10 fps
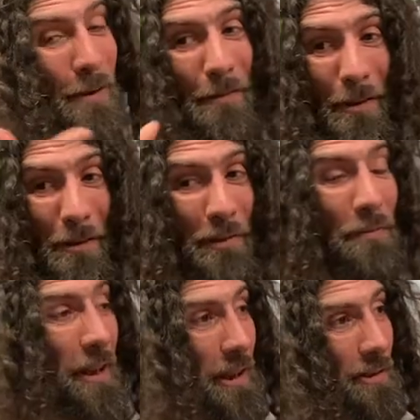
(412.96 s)
with you,
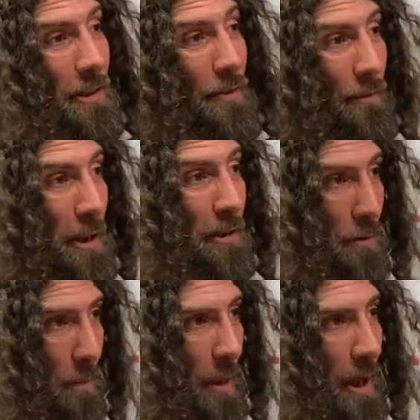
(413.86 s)
just because I used to
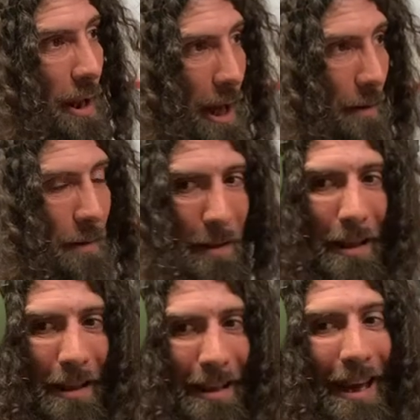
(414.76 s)
feature. A bit and the Black that,
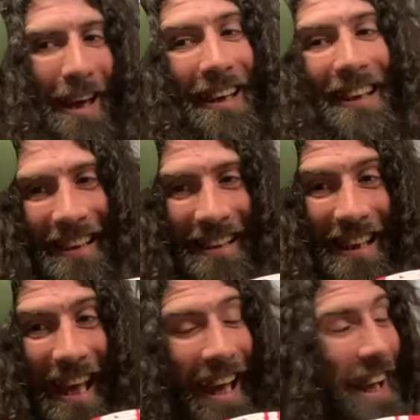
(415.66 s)
Cat. Yeah,
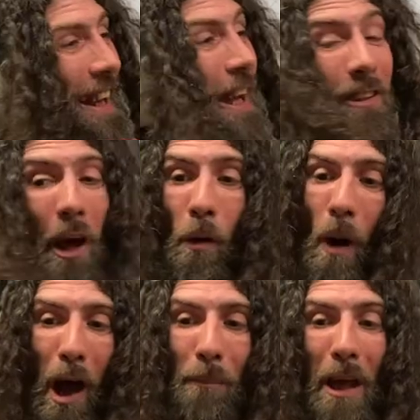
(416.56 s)
yeah. No,
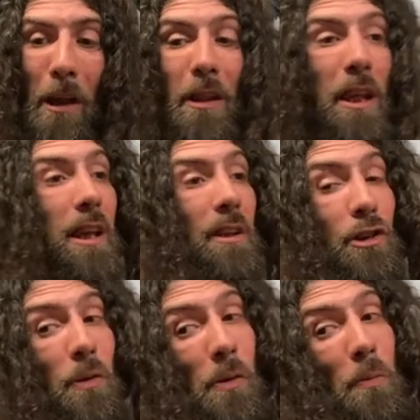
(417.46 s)
um, down at the
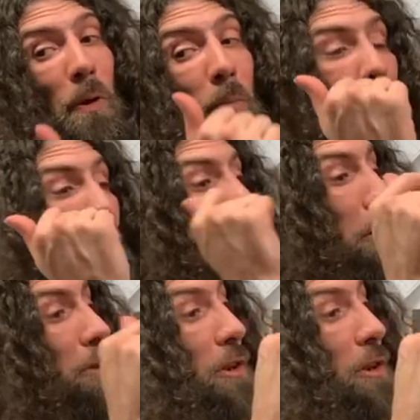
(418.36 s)
Duke when we were down at